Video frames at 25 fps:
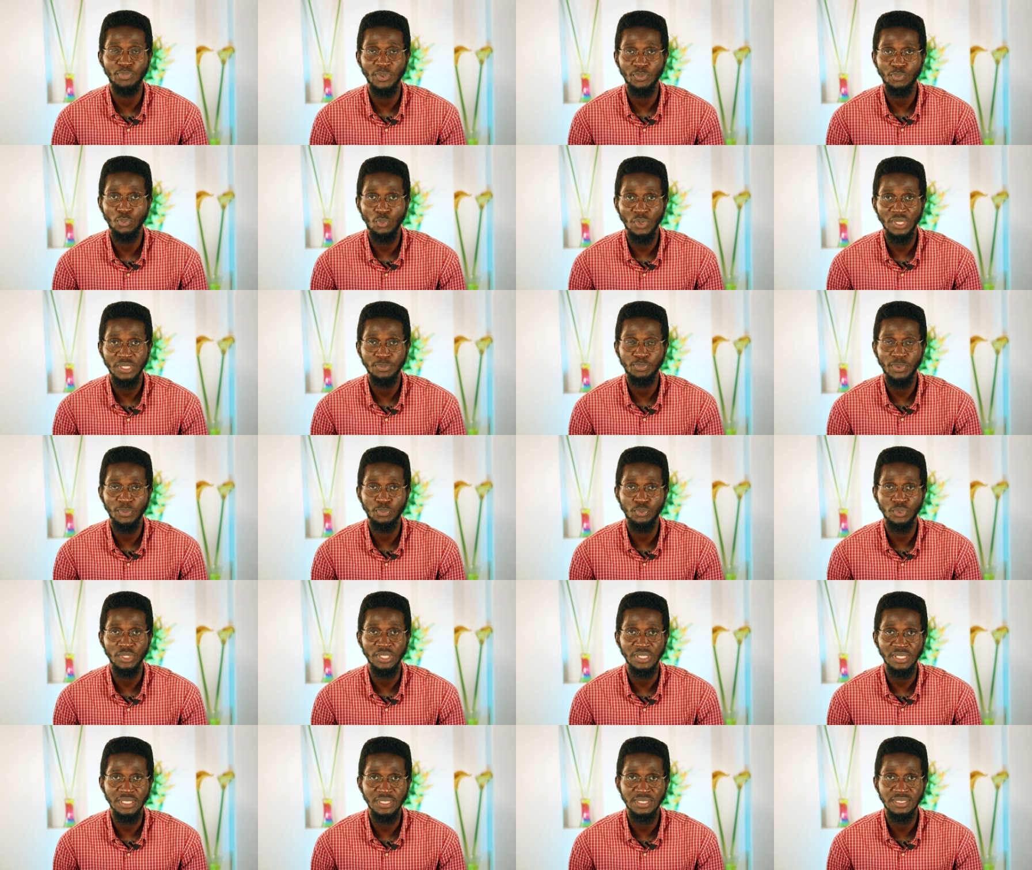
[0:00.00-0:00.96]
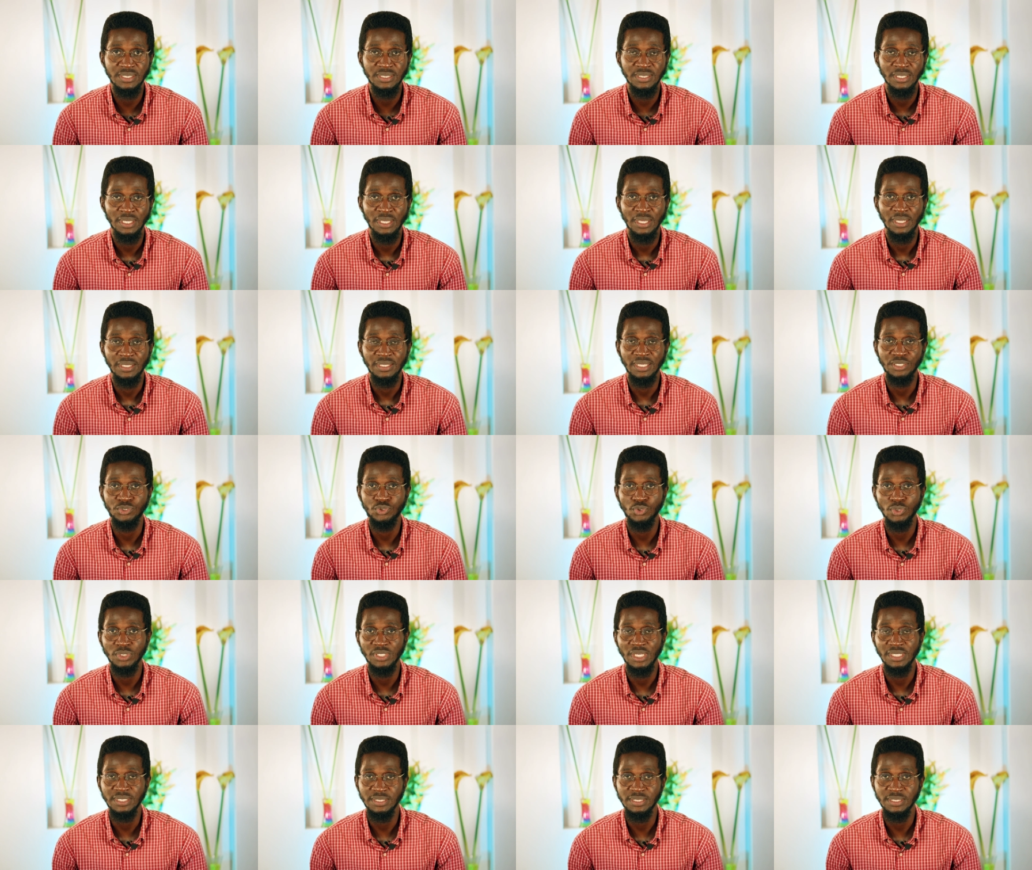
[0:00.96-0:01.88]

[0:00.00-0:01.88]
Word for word: People, when people eat, they throw